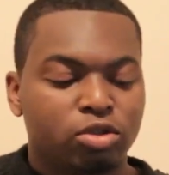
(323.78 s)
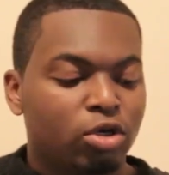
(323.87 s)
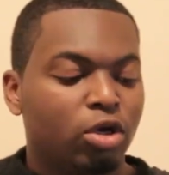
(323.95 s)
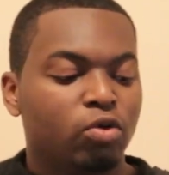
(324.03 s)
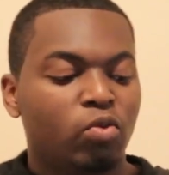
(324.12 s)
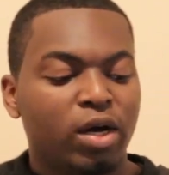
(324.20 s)

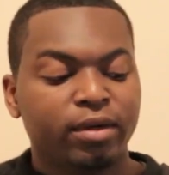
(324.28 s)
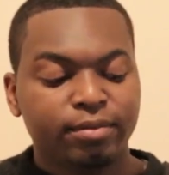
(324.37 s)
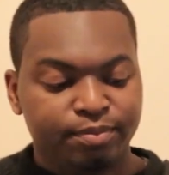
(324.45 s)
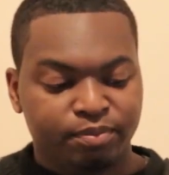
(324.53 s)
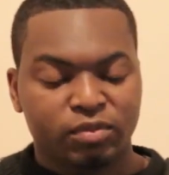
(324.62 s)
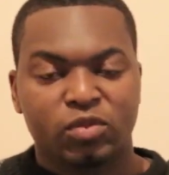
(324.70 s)
tone 1,
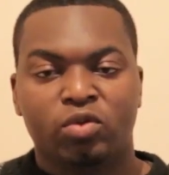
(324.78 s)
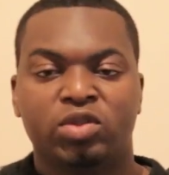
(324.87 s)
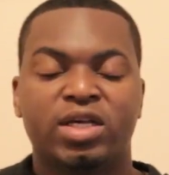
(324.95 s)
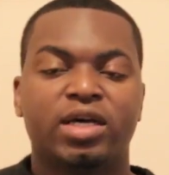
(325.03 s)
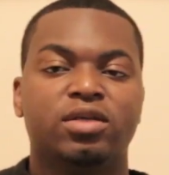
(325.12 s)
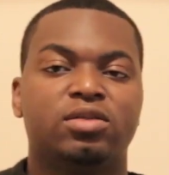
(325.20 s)

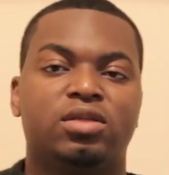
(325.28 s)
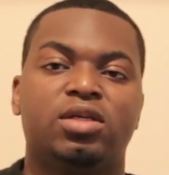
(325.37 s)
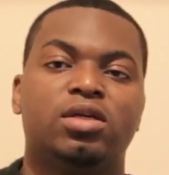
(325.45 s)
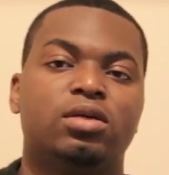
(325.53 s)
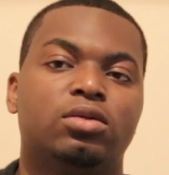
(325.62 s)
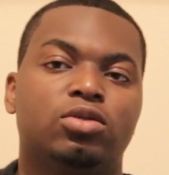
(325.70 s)
take it to
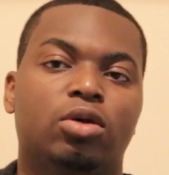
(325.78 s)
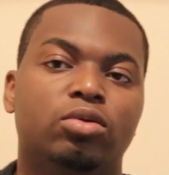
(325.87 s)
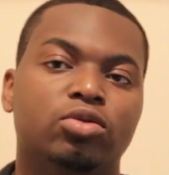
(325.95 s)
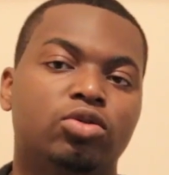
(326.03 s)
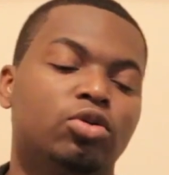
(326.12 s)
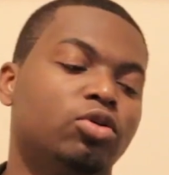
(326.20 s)
D, tone
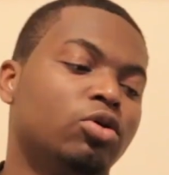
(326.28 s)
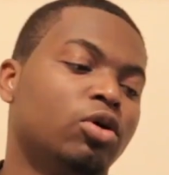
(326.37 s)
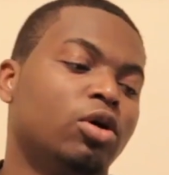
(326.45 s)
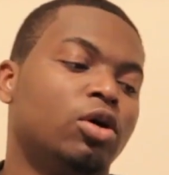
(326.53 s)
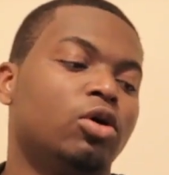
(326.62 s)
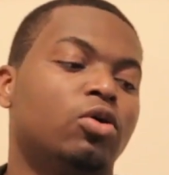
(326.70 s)
2
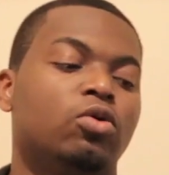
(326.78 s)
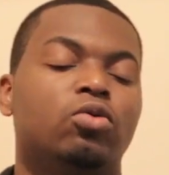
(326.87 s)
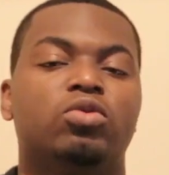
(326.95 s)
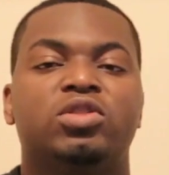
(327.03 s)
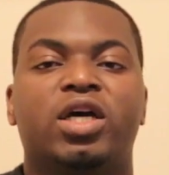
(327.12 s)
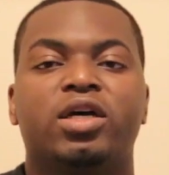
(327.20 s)

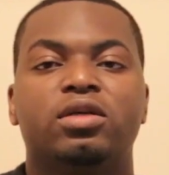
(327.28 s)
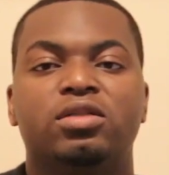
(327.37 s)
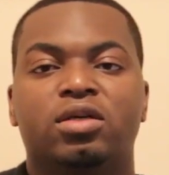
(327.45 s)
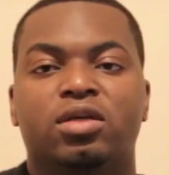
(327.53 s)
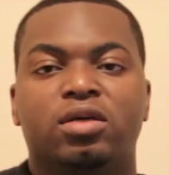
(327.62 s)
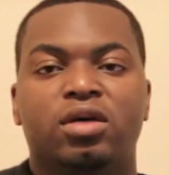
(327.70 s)
will take it
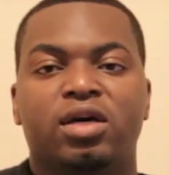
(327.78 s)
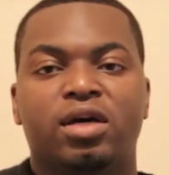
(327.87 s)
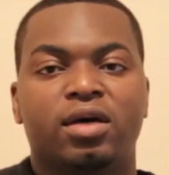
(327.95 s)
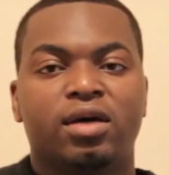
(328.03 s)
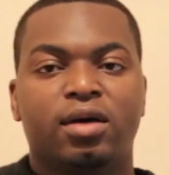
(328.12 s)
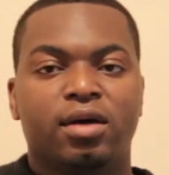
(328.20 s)
to
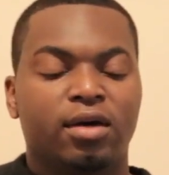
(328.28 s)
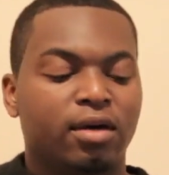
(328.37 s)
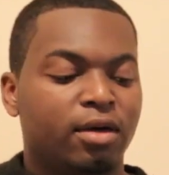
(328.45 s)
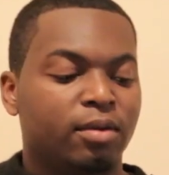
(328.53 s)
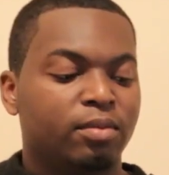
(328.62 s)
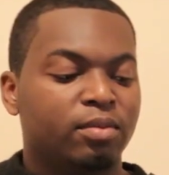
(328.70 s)

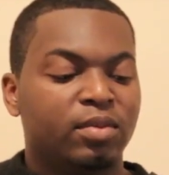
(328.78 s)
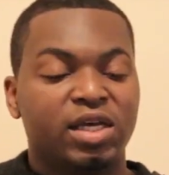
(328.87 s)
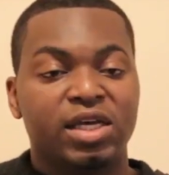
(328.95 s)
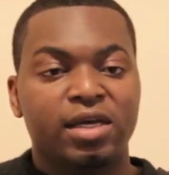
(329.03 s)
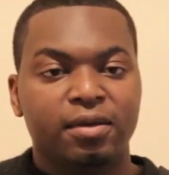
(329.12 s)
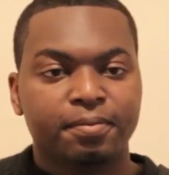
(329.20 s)

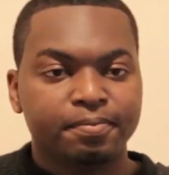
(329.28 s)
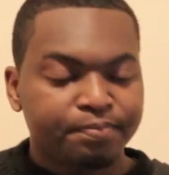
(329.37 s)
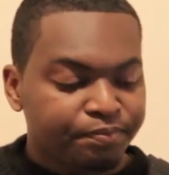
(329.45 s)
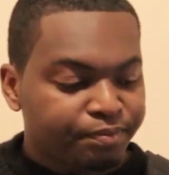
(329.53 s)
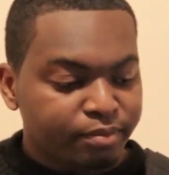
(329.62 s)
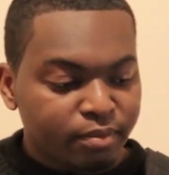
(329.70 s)
E,
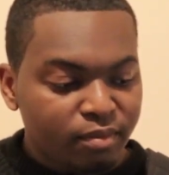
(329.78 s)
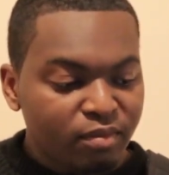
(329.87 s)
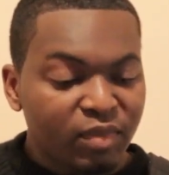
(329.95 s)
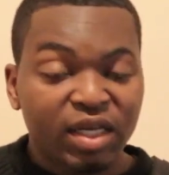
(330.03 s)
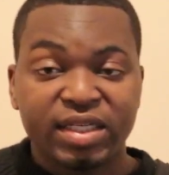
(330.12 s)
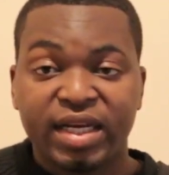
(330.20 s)

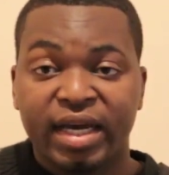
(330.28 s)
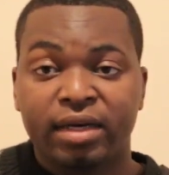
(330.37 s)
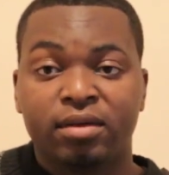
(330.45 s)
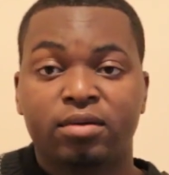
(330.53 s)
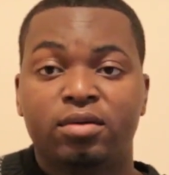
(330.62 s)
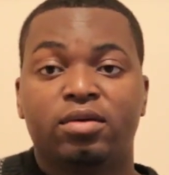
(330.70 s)
then
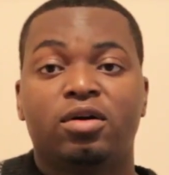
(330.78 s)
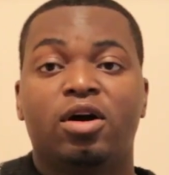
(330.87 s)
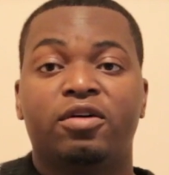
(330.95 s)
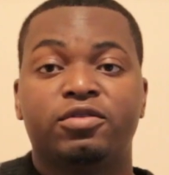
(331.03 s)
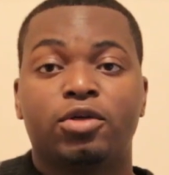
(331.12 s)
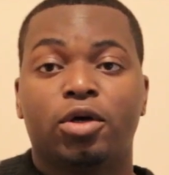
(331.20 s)

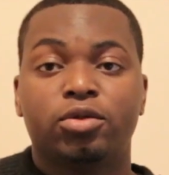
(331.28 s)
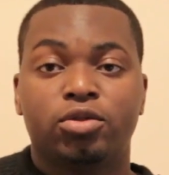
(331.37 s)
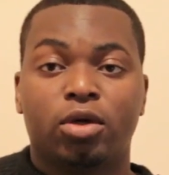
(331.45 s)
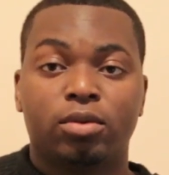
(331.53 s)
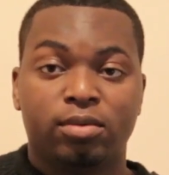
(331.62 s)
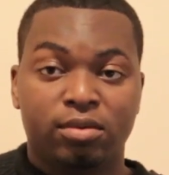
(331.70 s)

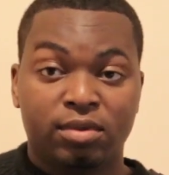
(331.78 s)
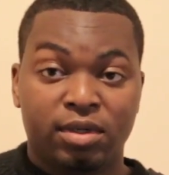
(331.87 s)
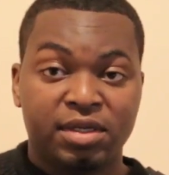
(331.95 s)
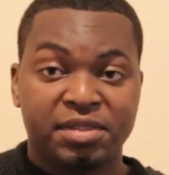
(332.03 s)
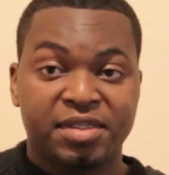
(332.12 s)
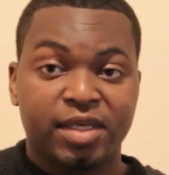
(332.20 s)
tone,
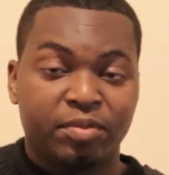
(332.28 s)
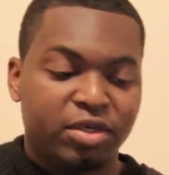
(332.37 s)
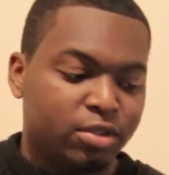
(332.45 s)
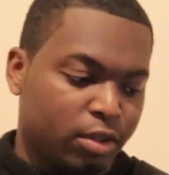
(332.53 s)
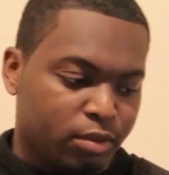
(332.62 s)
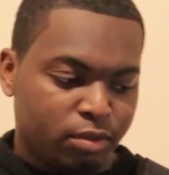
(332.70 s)

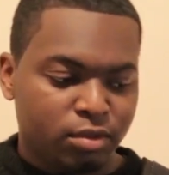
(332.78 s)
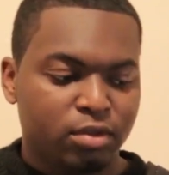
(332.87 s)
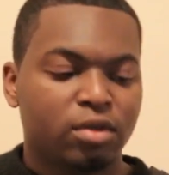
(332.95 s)
semitone,